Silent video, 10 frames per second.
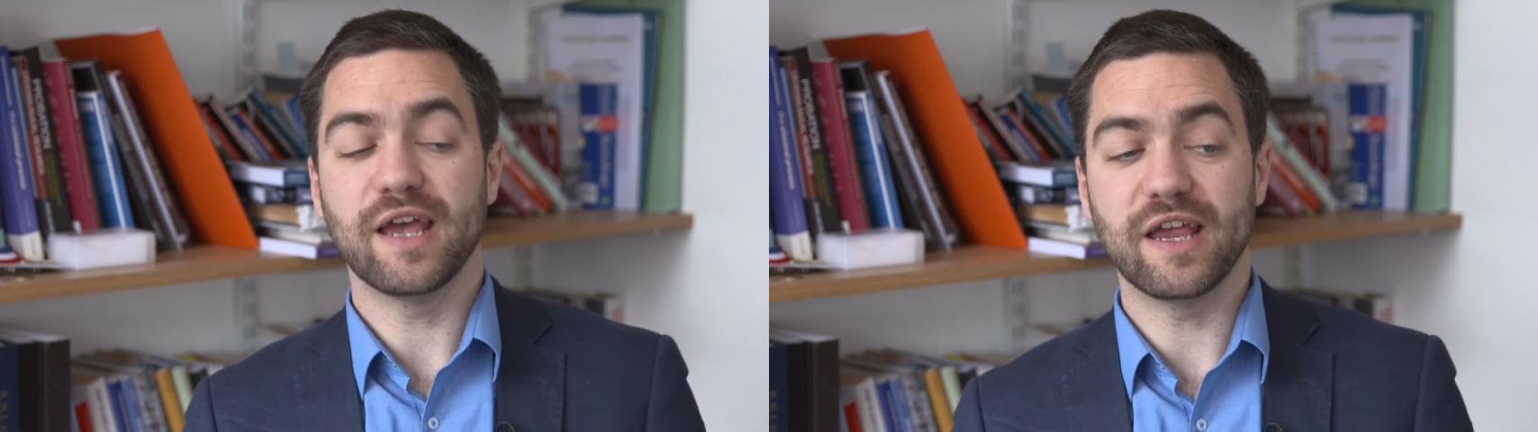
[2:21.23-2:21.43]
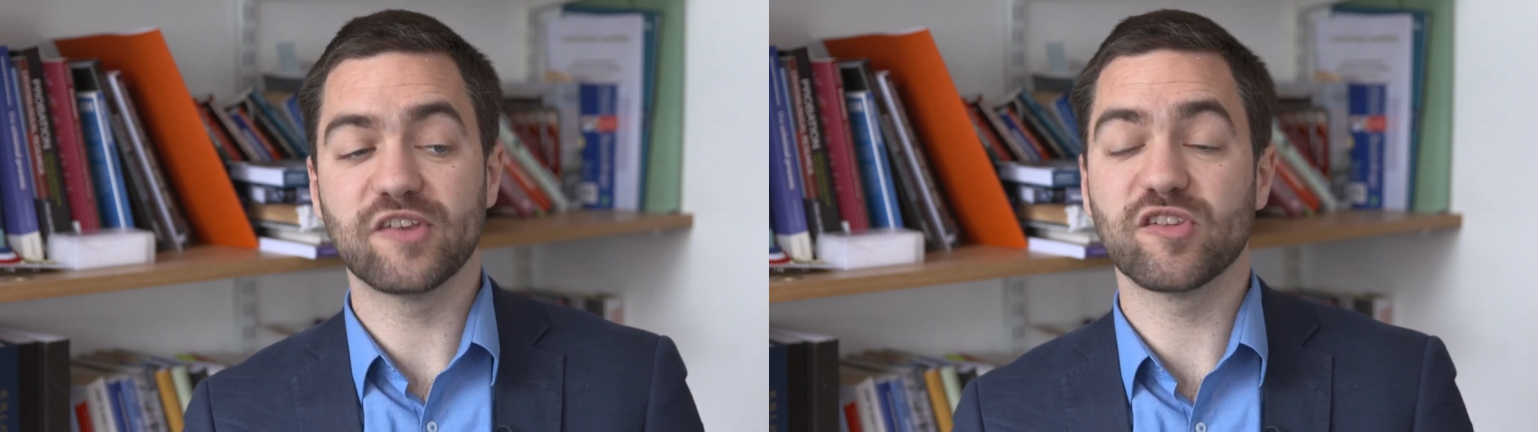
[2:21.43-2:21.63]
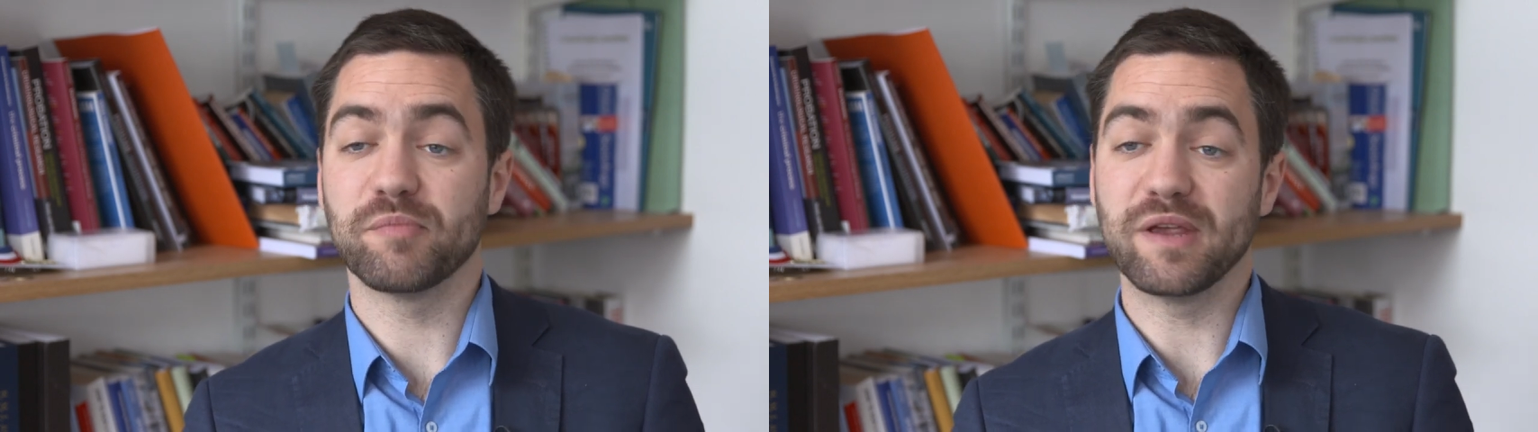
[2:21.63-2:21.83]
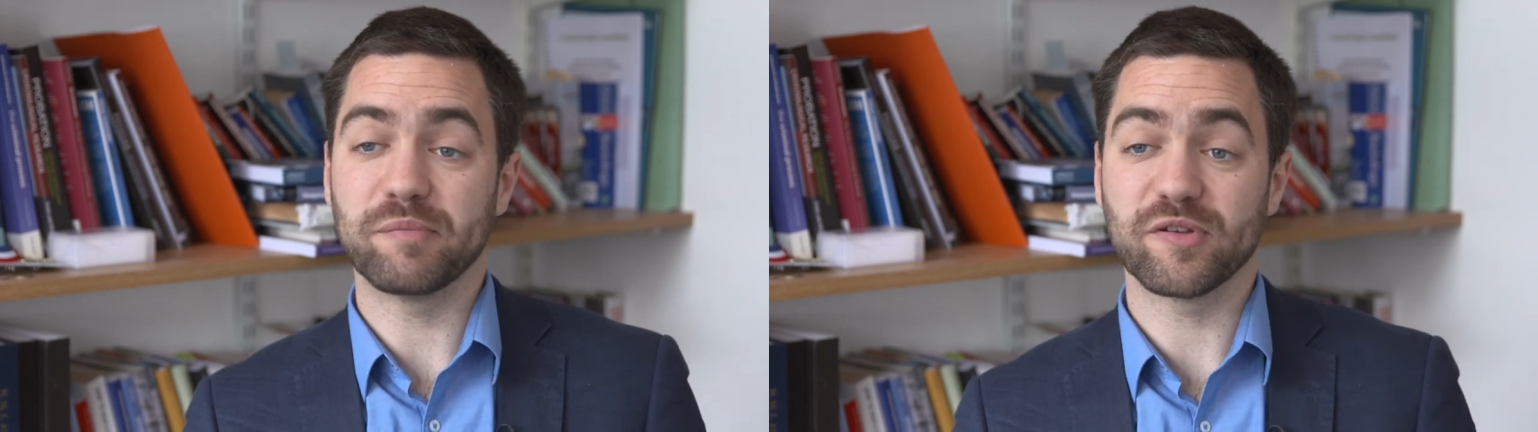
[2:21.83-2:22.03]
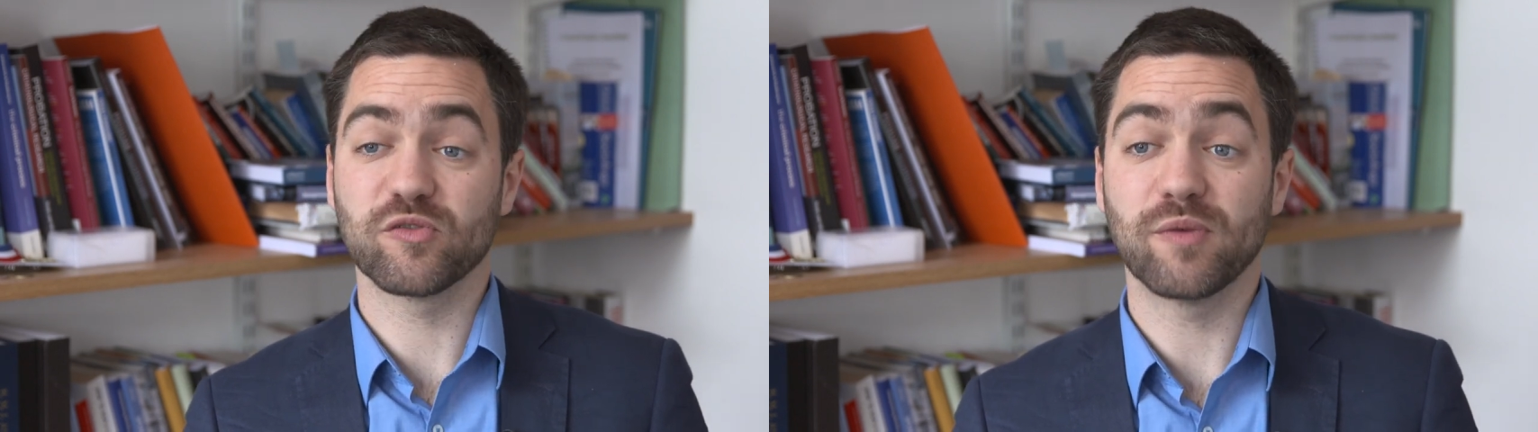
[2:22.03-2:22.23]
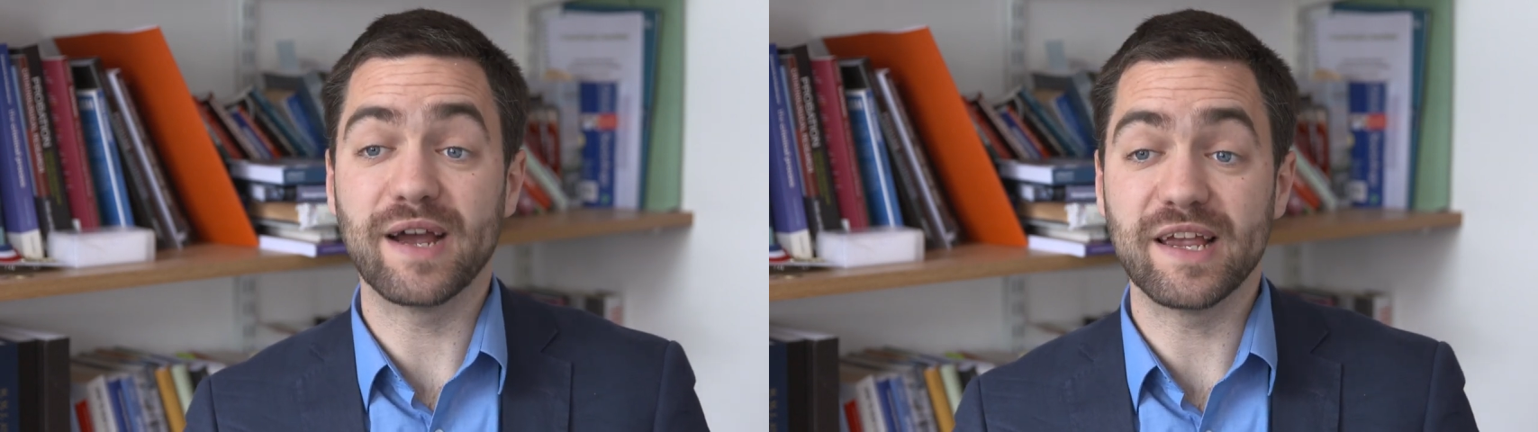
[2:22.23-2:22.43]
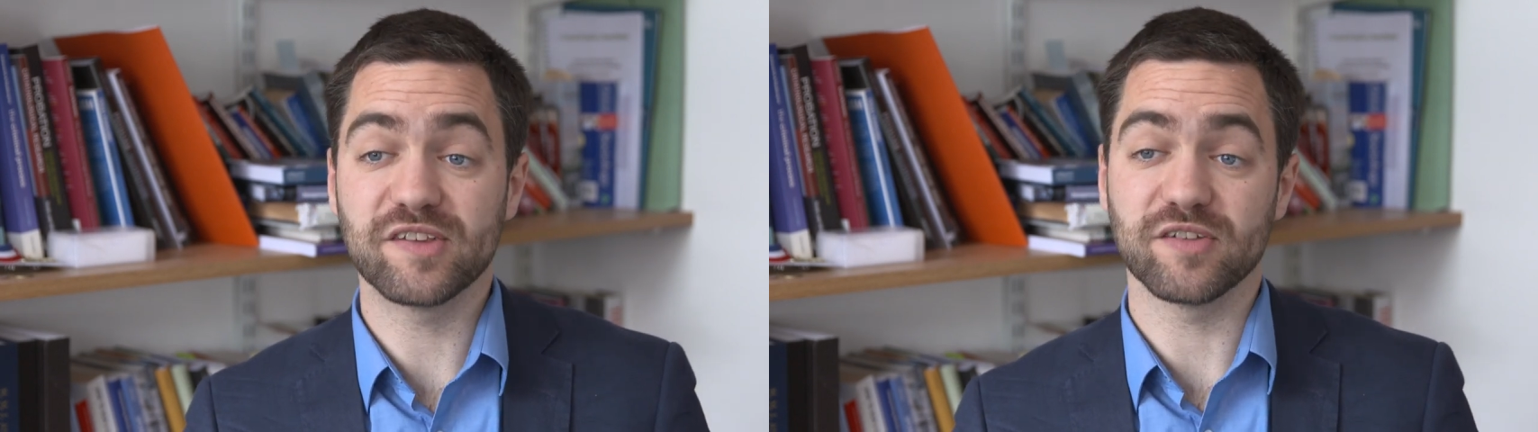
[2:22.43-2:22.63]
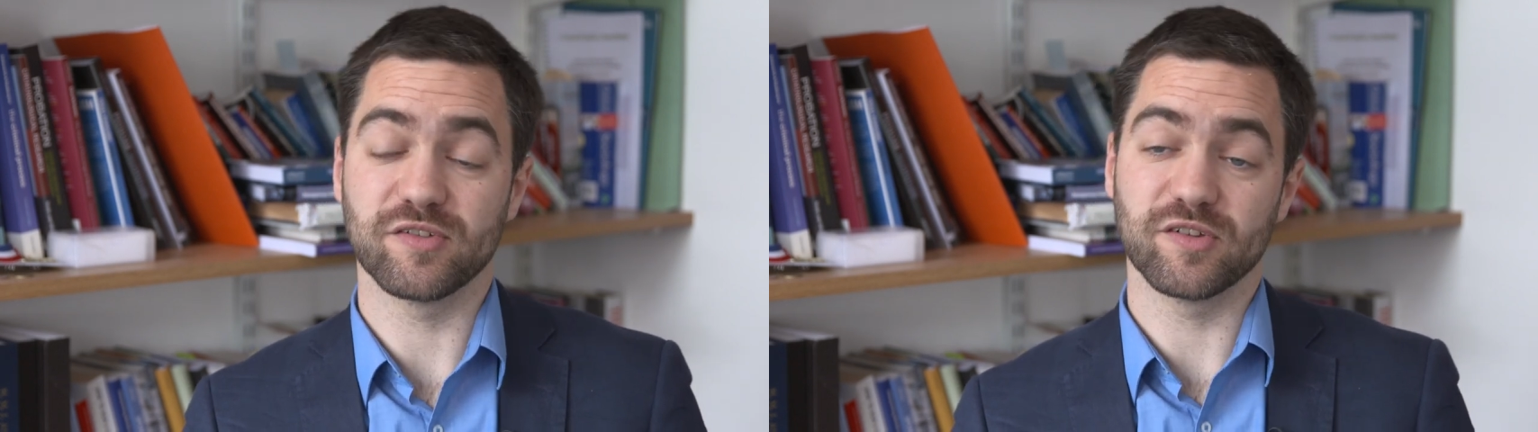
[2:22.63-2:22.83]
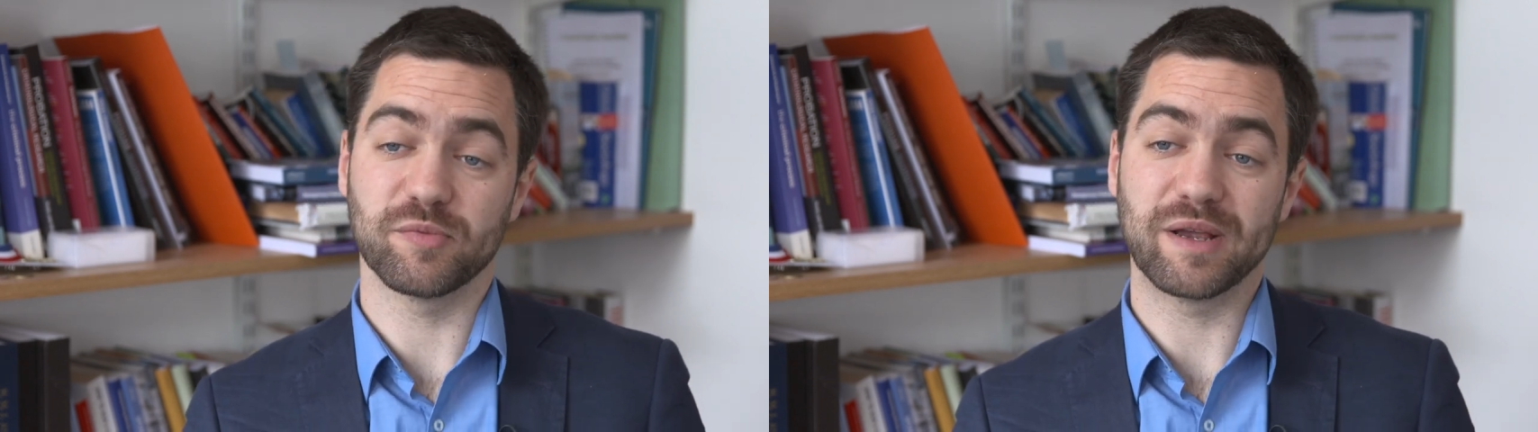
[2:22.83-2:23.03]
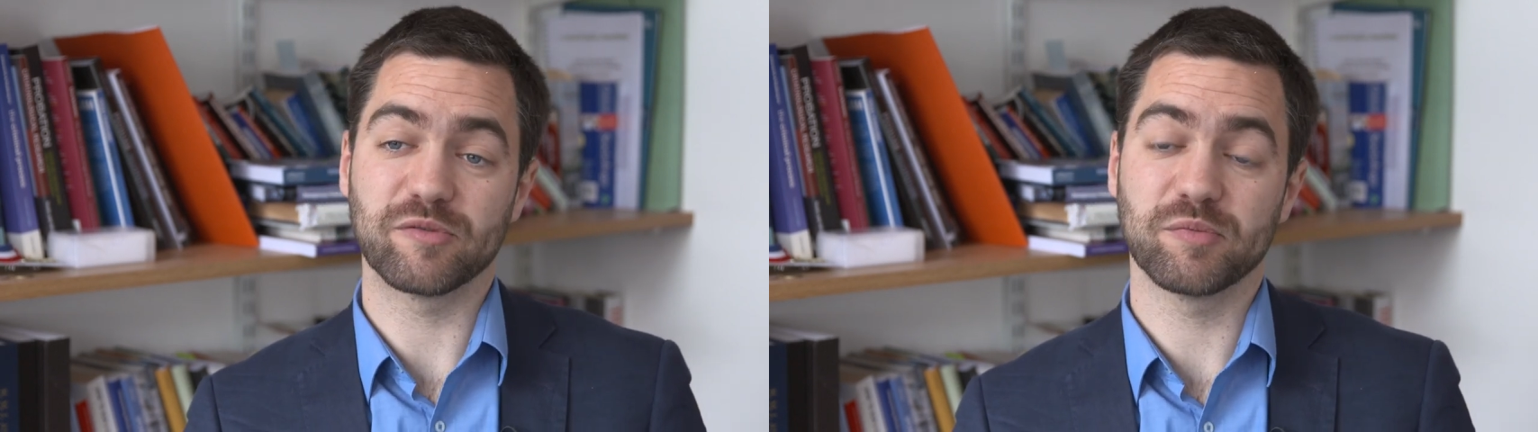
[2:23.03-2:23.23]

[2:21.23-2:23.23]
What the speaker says: is to be persuasive and to be able